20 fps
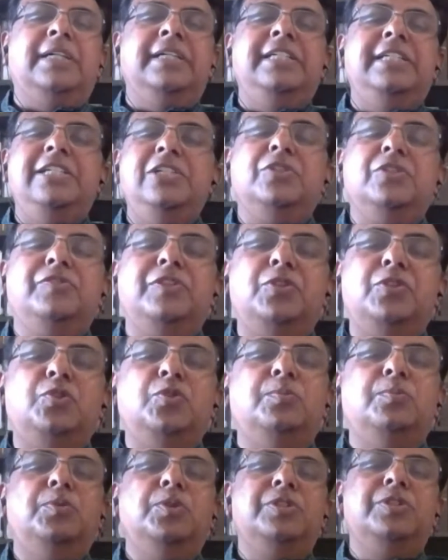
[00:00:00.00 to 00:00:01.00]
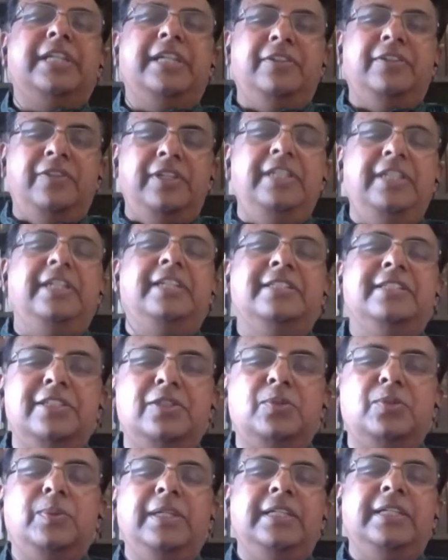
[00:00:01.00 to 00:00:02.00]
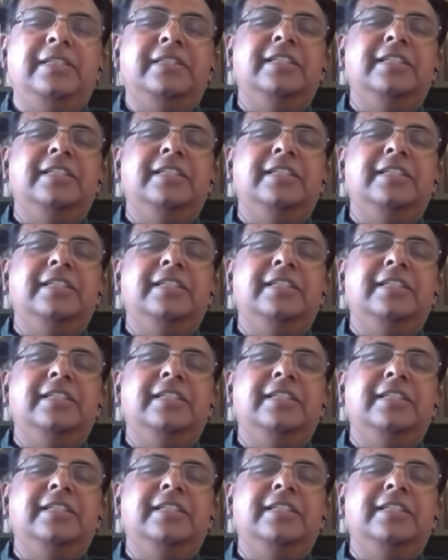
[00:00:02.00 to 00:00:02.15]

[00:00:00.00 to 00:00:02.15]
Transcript: each of the two books I reread this week,